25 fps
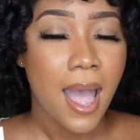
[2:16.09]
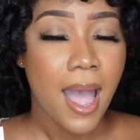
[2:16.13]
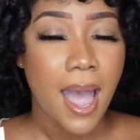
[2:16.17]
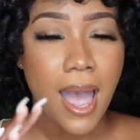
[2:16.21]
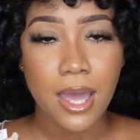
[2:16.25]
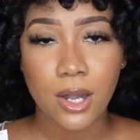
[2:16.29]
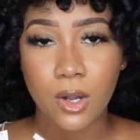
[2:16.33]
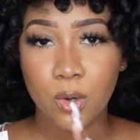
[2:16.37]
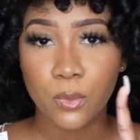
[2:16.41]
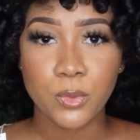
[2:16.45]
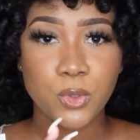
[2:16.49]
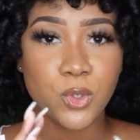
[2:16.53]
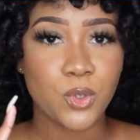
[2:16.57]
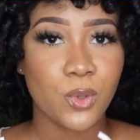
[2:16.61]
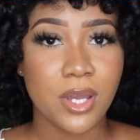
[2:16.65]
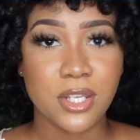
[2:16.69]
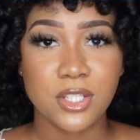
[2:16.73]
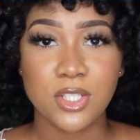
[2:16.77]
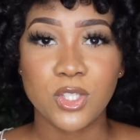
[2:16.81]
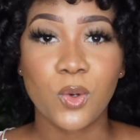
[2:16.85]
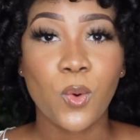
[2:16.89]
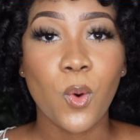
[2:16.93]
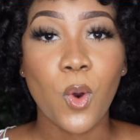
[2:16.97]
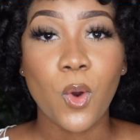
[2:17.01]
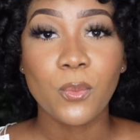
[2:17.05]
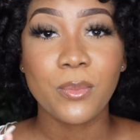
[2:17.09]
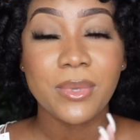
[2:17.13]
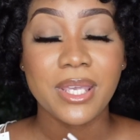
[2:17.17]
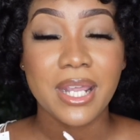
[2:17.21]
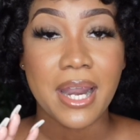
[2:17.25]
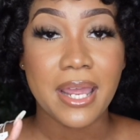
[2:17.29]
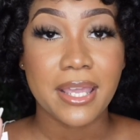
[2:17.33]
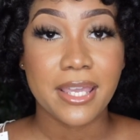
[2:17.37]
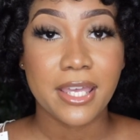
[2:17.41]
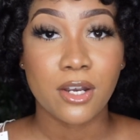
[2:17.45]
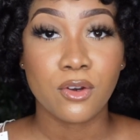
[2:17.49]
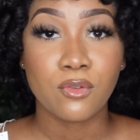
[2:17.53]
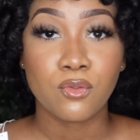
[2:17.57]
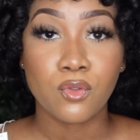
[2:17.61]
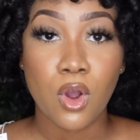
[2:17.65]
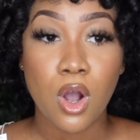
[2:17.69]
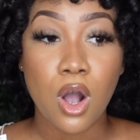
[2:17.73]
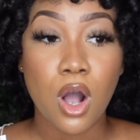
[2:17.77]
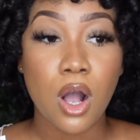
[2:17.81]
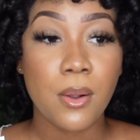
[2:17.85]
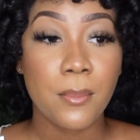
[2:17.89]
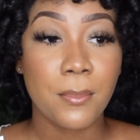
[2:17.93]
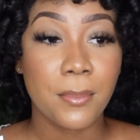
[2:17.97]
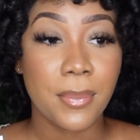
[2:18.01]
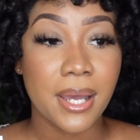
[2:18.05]
I don't want you guys to quote me and I get it
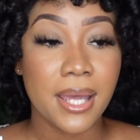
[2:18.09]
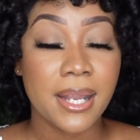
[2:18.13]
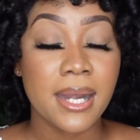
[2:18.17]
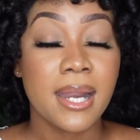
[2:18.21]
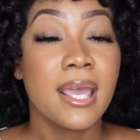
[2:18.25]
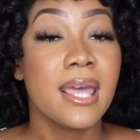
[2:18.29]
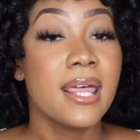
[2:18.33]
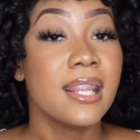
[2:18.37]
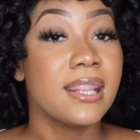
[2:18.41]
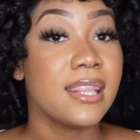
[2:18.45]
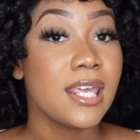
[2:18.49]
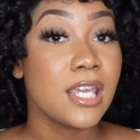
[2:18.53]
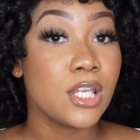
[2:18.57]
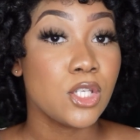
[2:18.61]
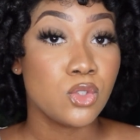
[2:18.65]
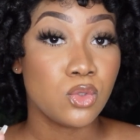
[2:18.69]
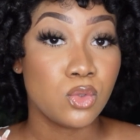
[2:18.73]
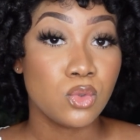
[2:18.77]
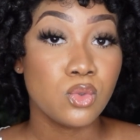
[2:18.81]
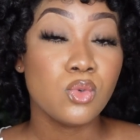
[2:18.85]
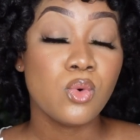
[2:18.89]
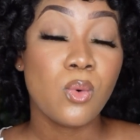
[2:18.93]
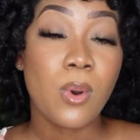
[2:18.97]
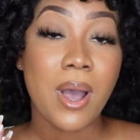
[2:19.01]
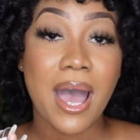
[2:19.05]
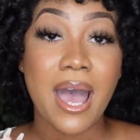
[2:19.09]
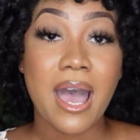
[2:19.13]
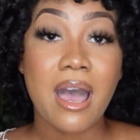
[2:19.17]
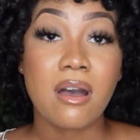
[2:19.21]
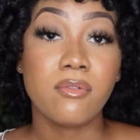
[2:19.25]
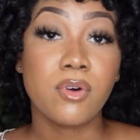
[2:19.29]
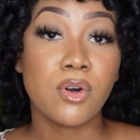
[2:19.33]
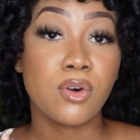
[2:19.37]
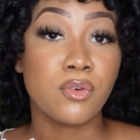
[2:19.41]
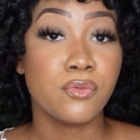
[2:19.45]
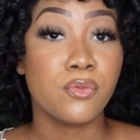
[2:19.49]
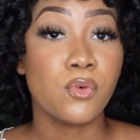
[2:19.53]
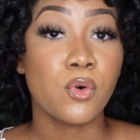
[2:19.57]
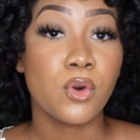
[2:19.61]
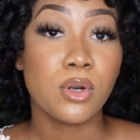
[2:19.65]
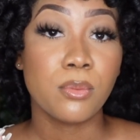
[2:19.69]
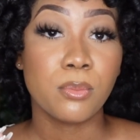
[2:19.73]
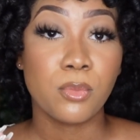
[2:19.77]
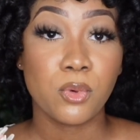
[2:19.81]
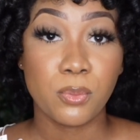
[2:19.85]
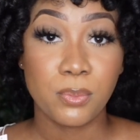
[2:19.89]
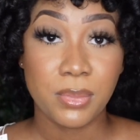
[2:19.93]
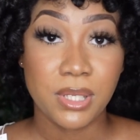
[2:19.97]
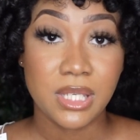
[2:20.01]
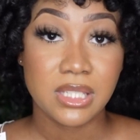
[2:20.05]
wrong, but they do have
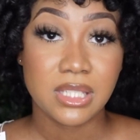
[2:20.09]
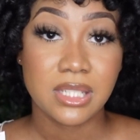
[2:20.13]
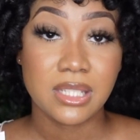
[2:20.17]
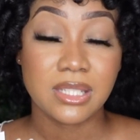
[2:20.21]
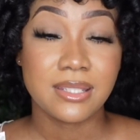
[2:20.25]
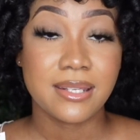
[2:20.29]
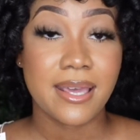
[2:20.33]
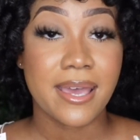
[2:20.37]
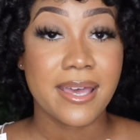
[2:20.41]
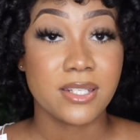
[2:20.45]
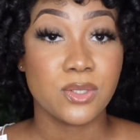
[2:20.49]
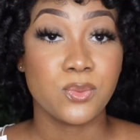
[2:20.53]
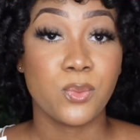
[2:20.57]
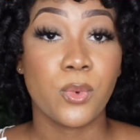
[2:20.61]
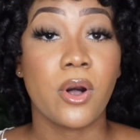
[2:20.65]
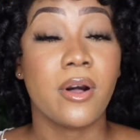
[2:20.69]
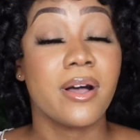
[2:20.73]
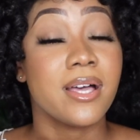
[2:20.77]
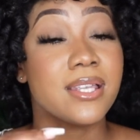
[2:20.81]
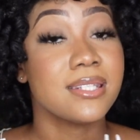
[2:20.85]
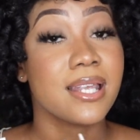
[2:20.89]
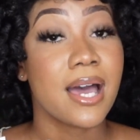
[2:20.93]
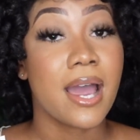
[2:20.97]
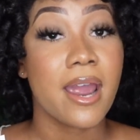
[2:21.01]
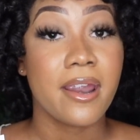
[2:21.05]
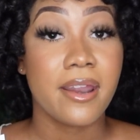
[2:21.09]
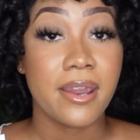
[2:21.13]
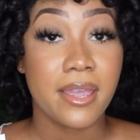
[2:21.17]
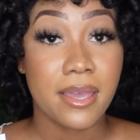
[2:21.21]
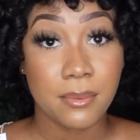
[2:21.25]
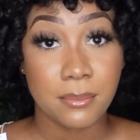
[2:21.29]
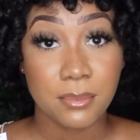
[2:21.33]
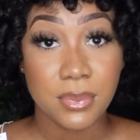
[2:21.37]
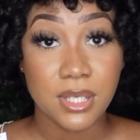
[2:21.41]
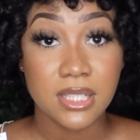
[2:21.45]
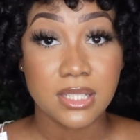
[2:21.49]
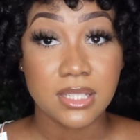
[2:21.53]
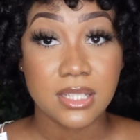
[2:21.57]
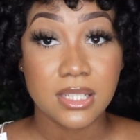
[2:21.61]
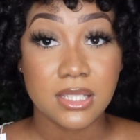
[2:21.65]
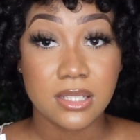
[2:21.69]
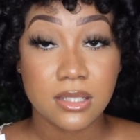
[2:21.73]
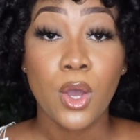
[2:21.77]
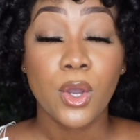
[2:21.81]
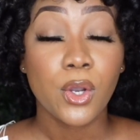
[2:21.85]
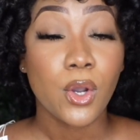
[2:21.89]
affordable pieces as well as higher end pieces.